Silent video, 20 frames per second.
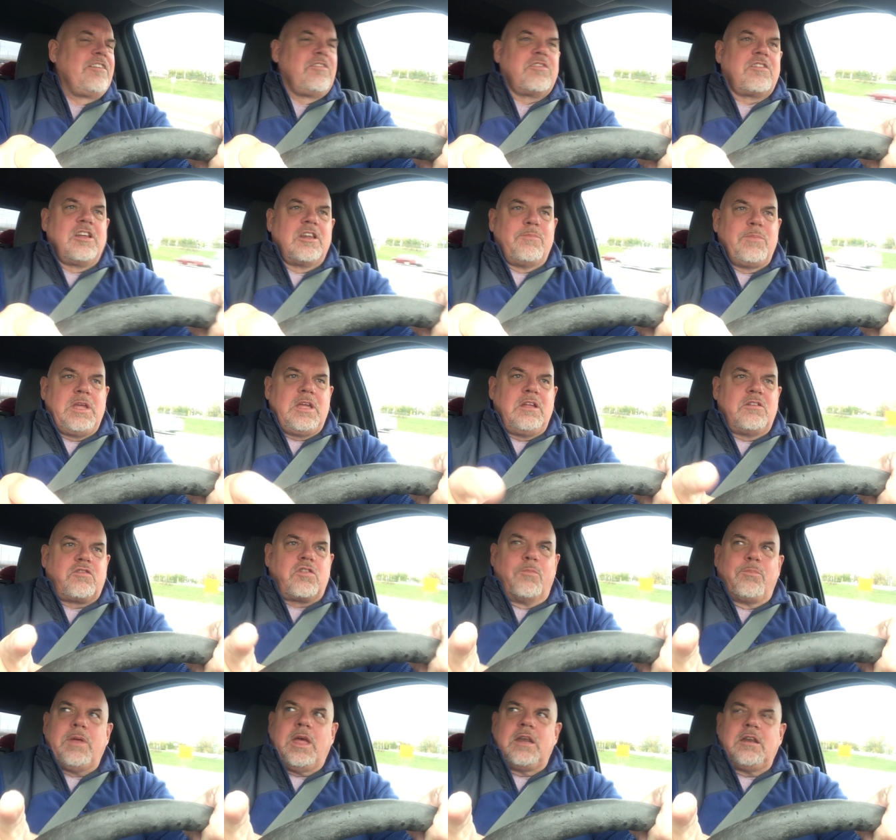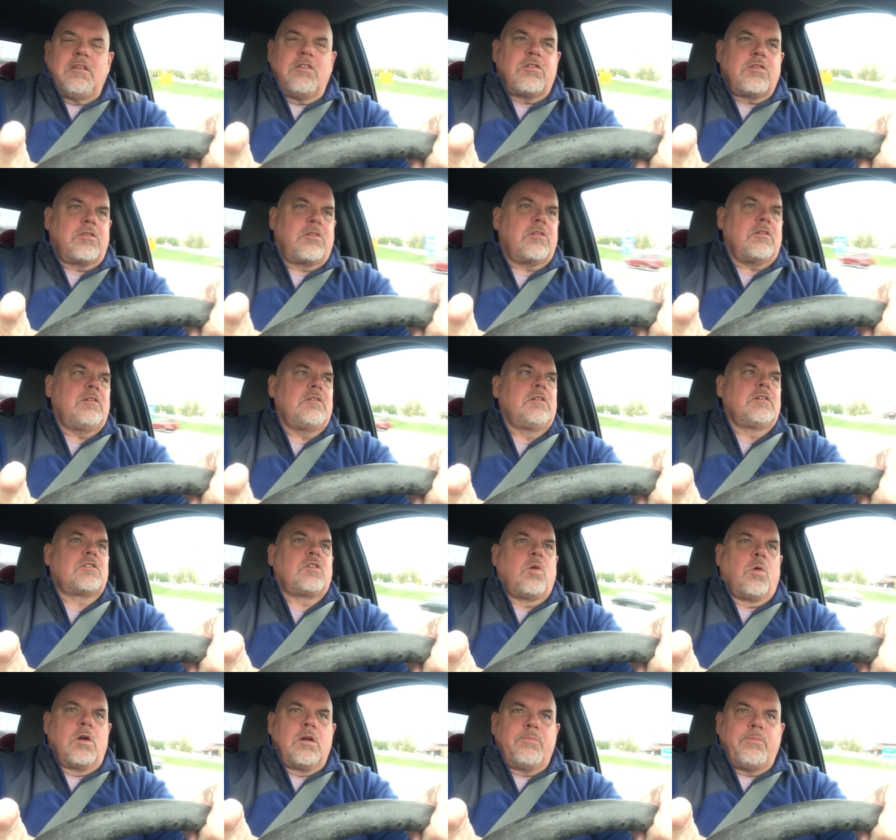There's going to be tremendous
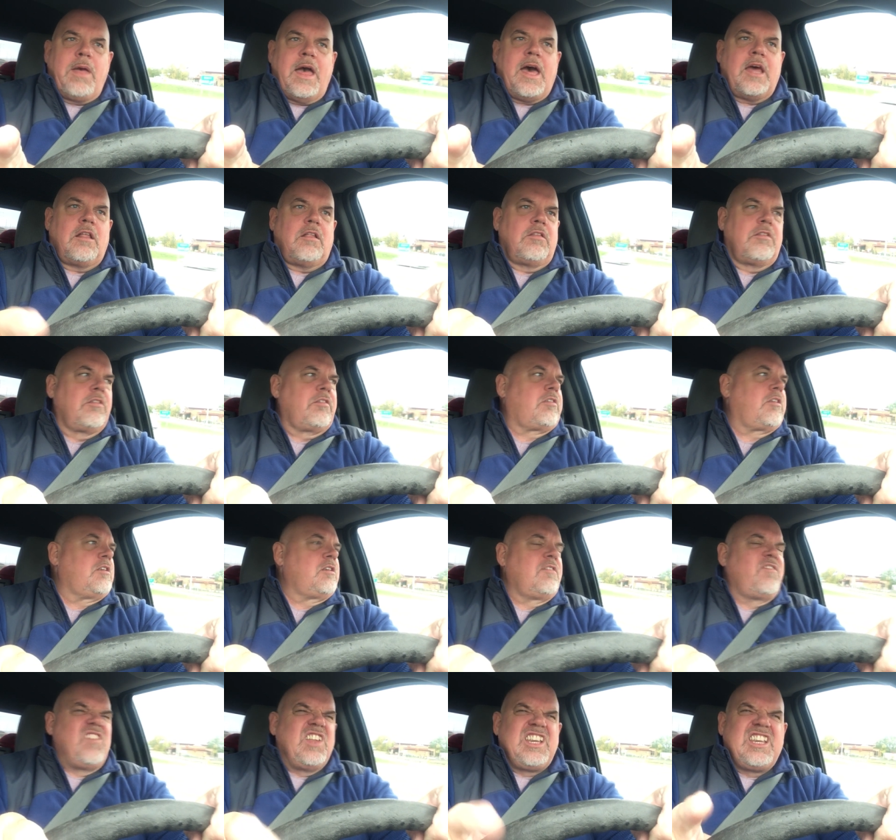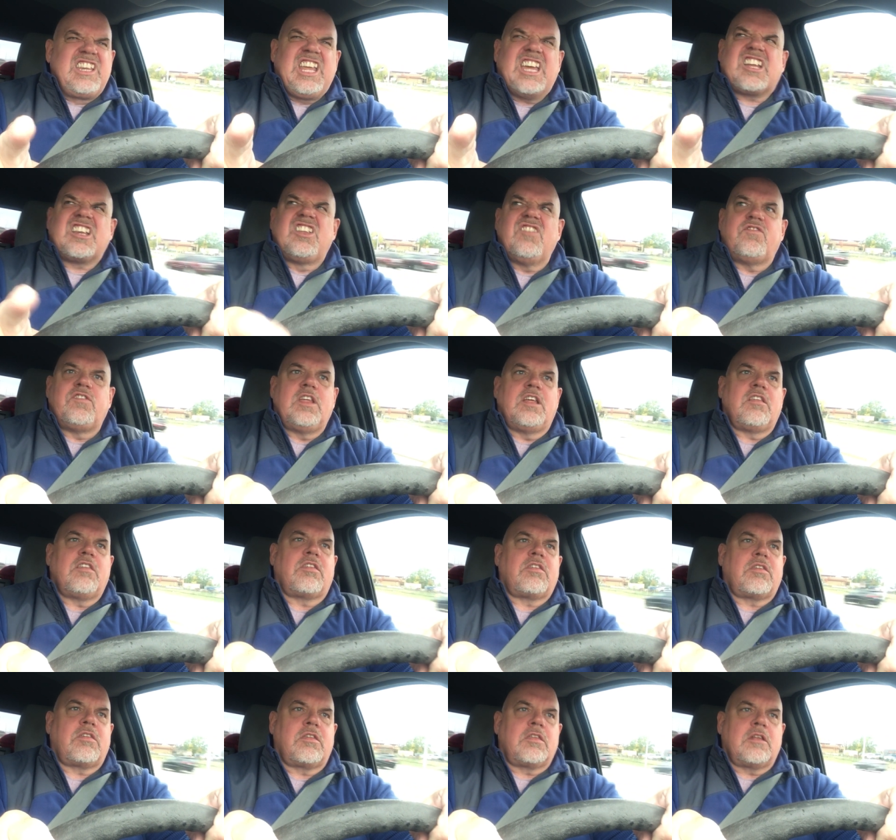court battles and
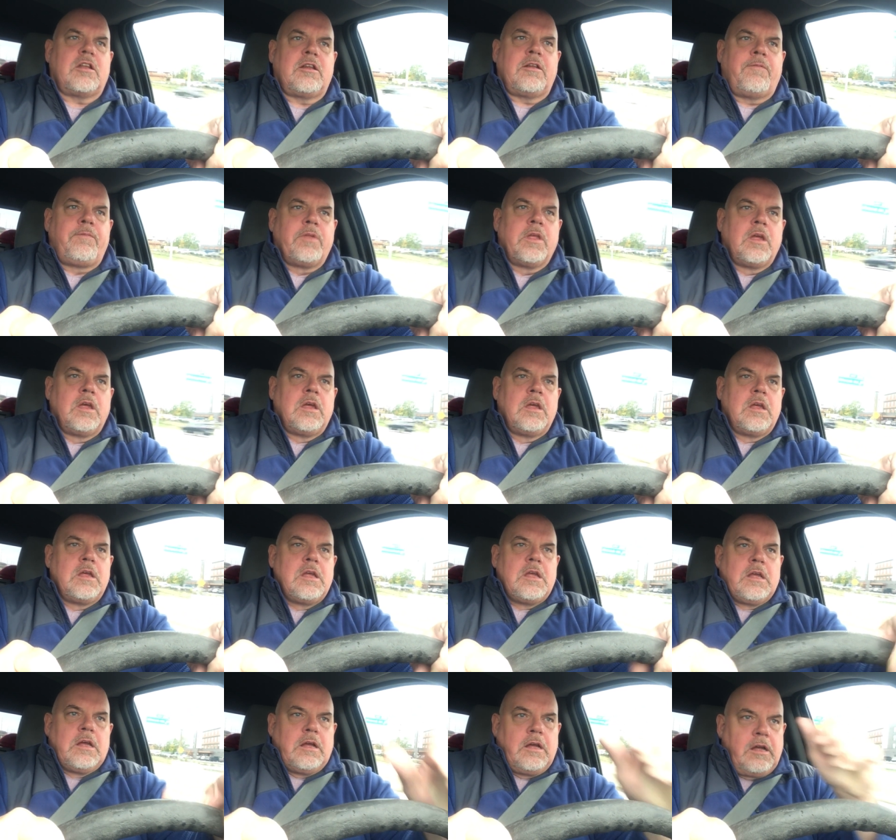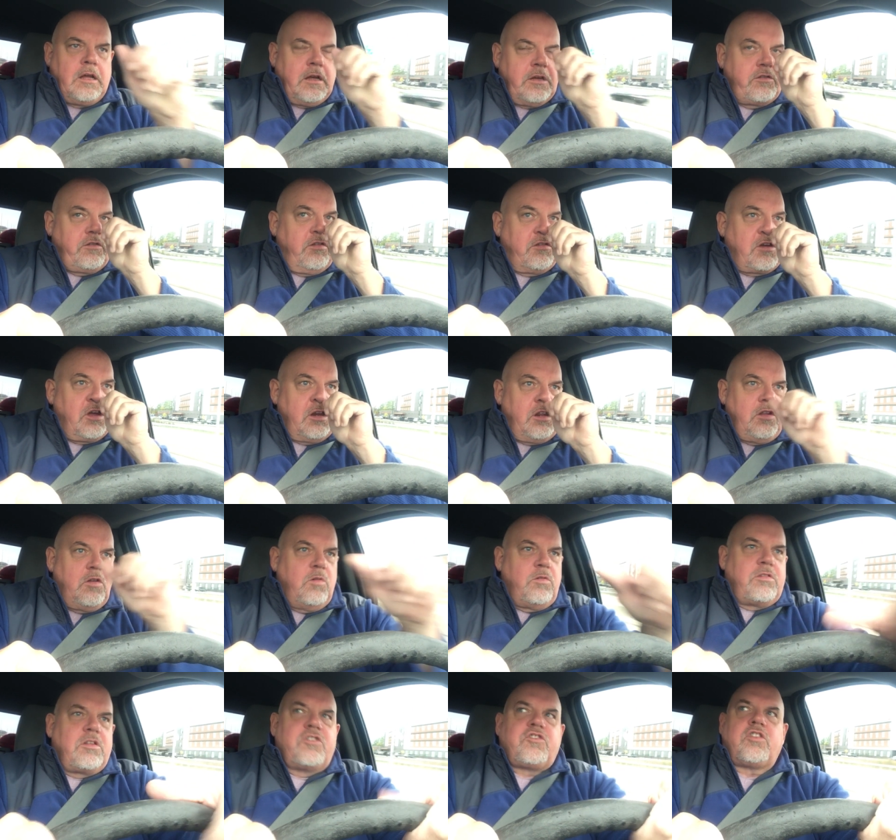vindictiveness, and uh, she's going to
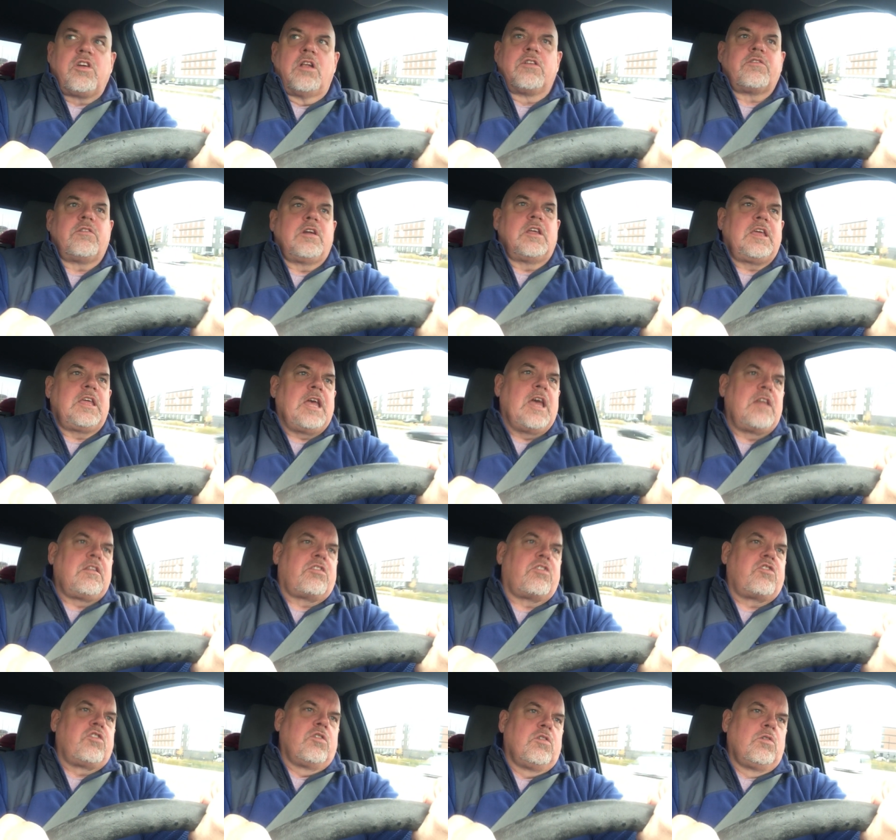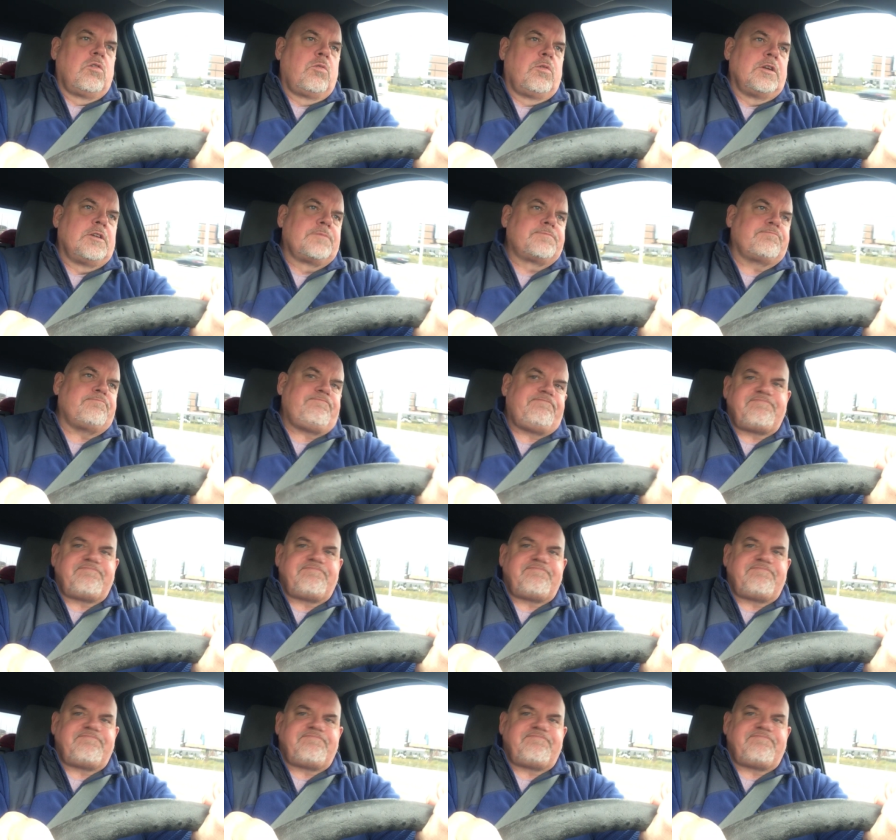use the children against you. And